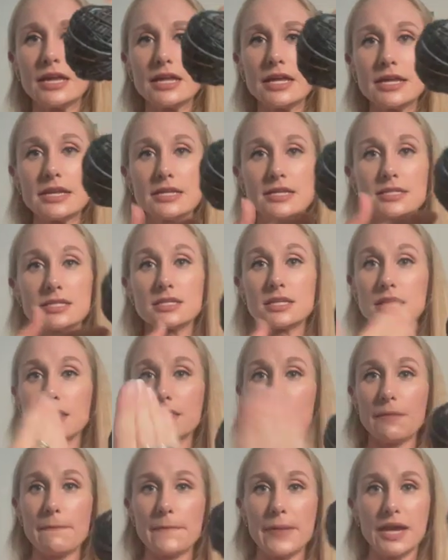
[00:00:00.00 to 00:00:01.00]
is
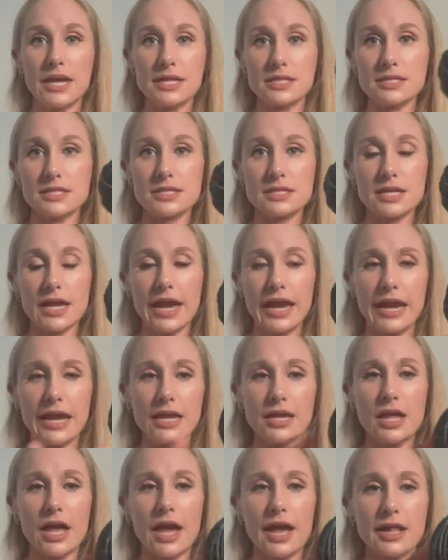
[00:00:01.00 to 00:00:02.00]
the main
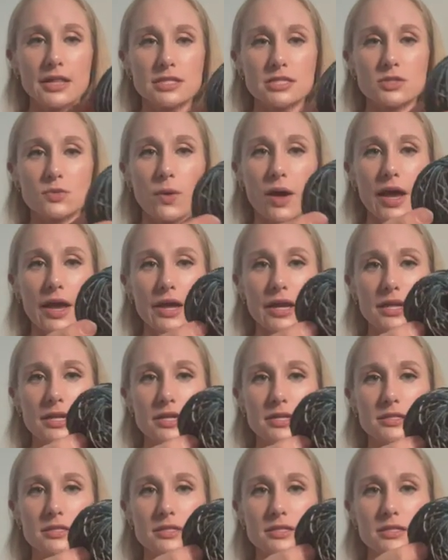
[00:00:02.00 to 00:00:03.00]
skein, hence why it
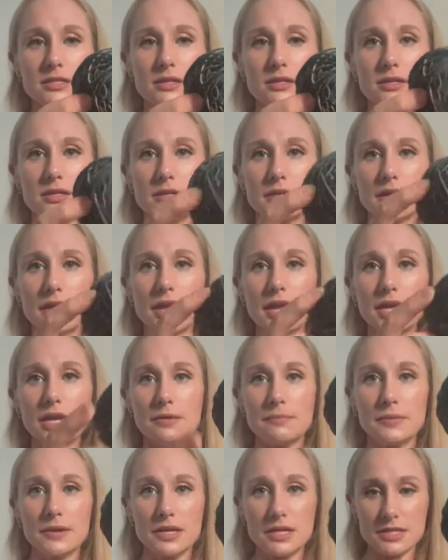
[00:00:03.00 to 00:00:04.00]
is itty
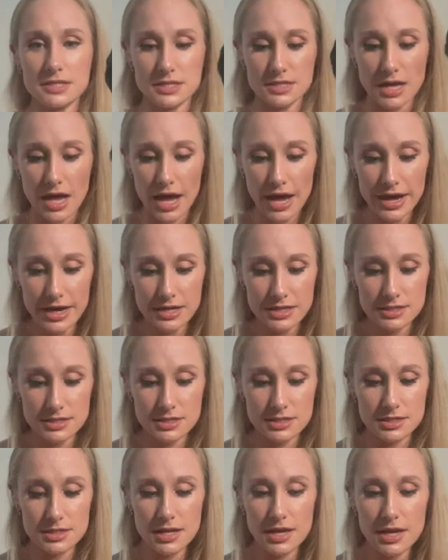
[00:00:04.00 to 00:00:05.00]
bitty
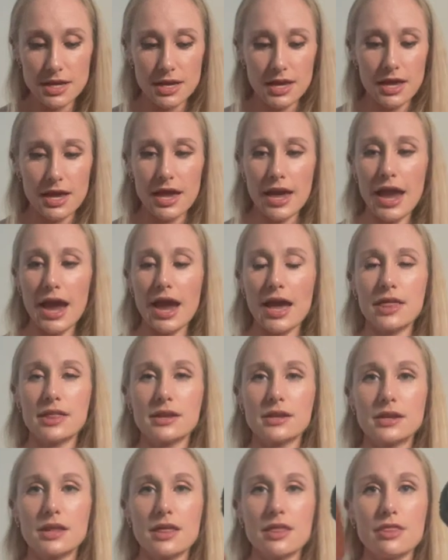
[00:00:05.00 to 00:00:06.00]
sized.
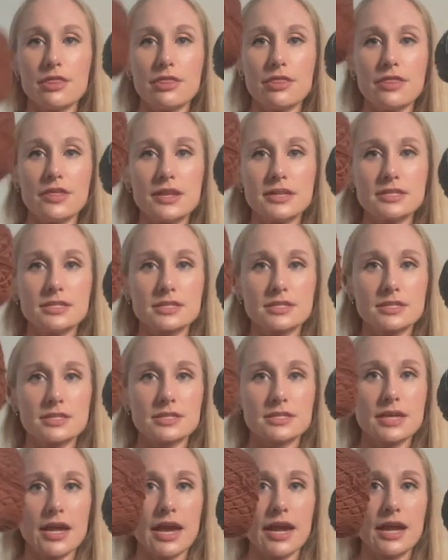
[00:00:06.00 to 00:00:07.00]
And this
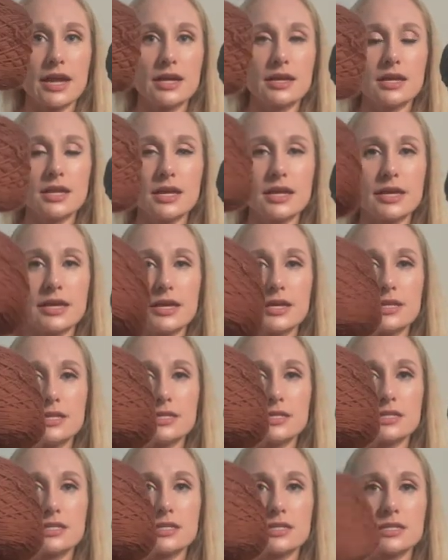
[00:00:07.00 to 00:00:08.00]
skein
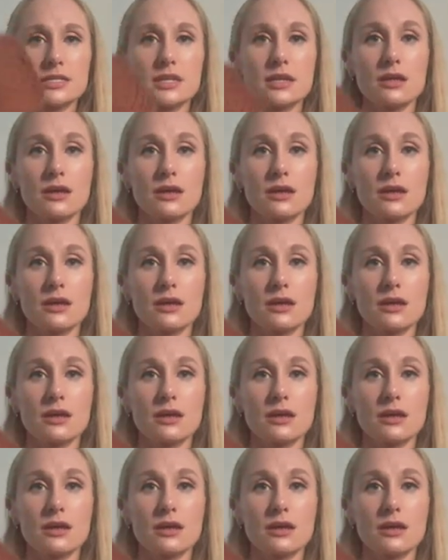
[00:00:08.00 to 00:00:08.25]
is